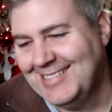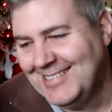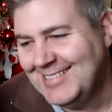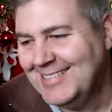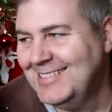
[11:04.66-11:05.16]

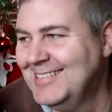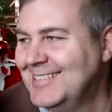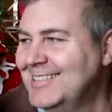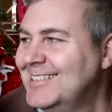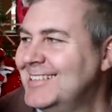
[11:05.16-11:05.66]

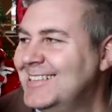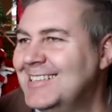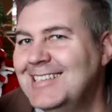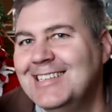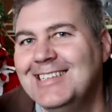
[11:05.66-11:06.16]

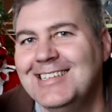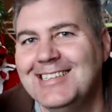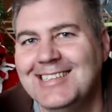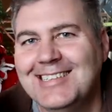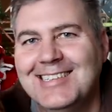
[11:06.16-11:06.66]

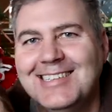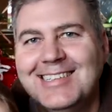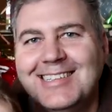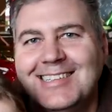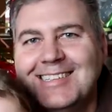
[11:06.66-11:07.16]
The person shown says nothing.